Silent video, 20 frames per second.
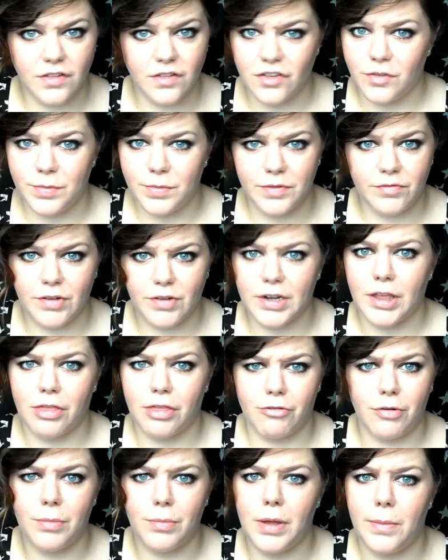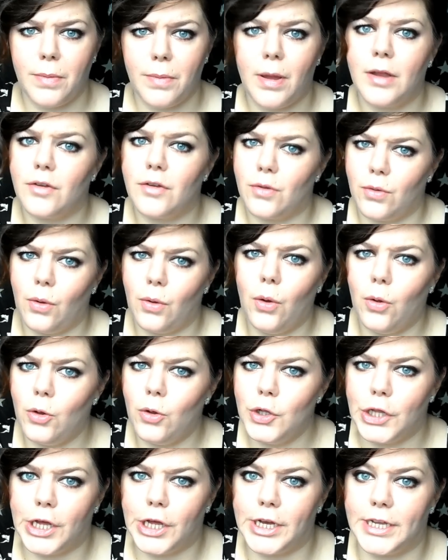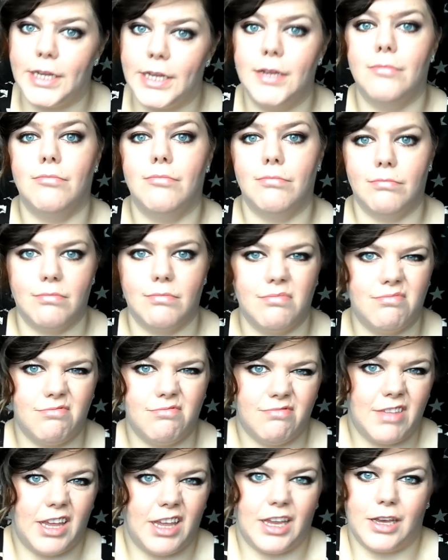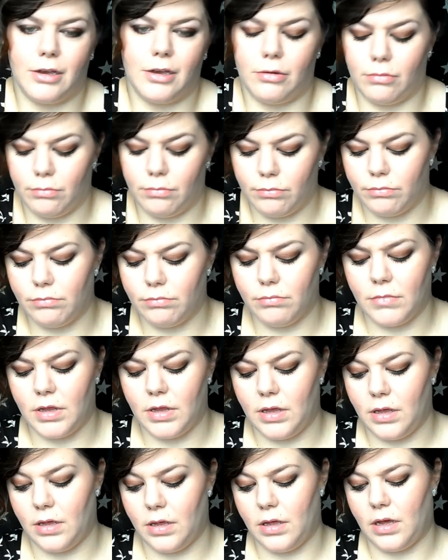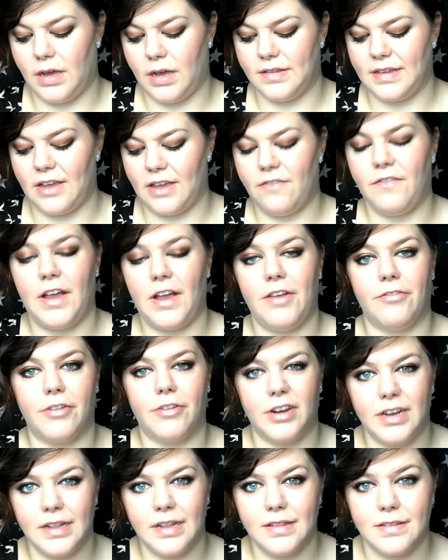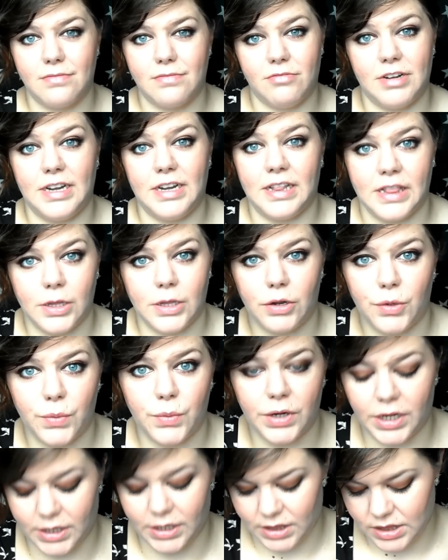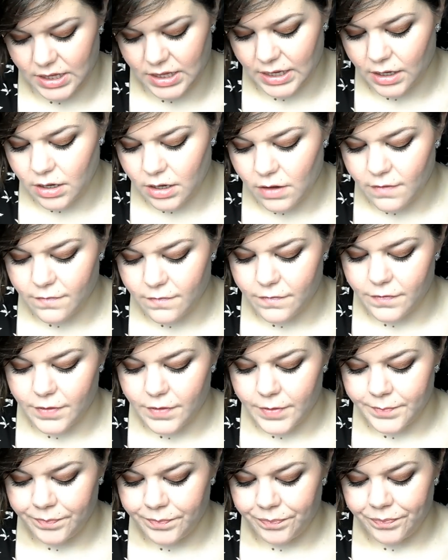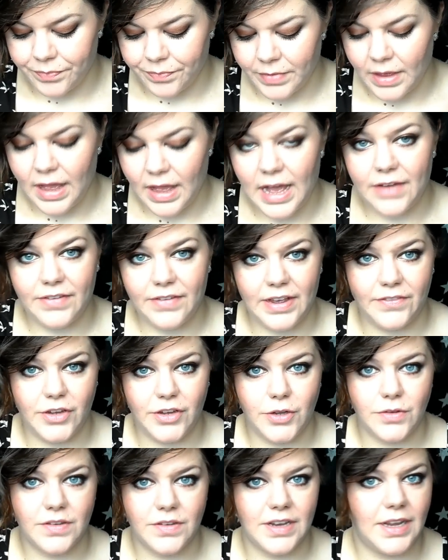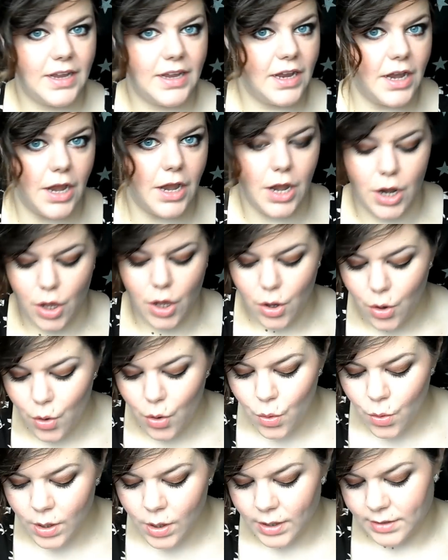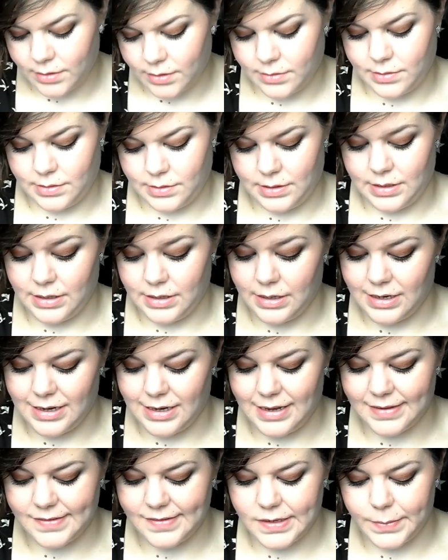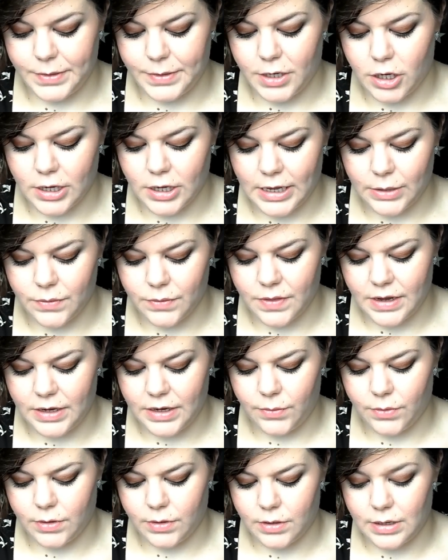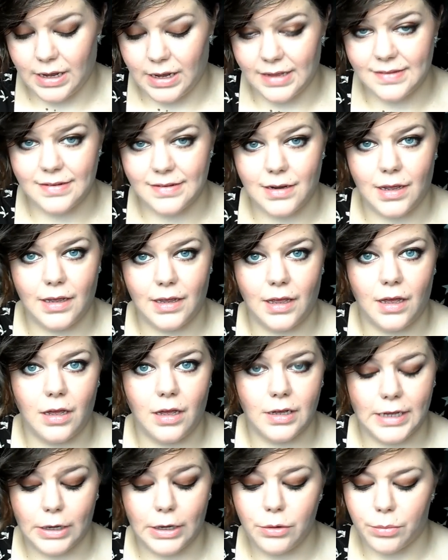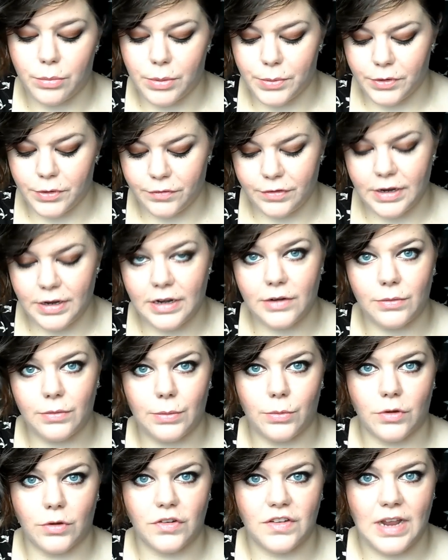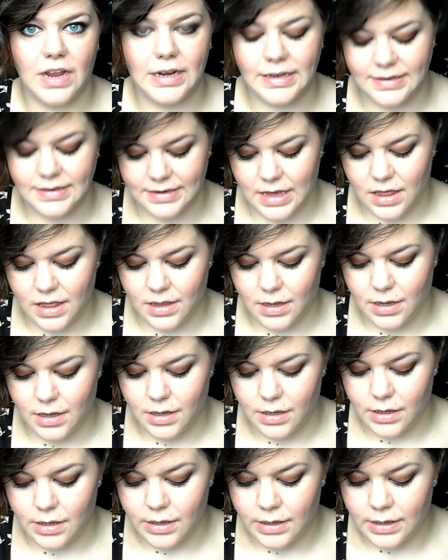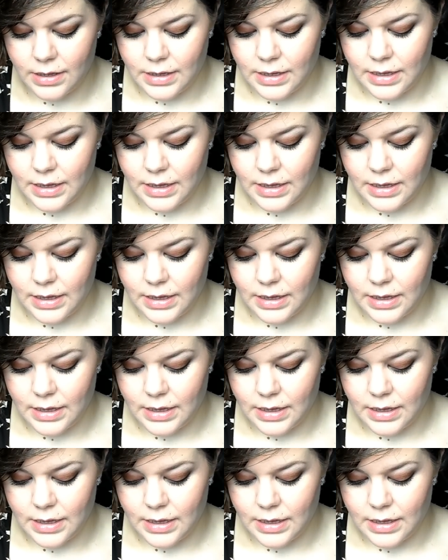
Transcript: Because you've been running through my mind all night. There you go. I say favourite, it's really the only one I can think of. Have I ever used it? No. Last time you hung out with anyone? Last night I hung out with my boyfriend, we watched telly together.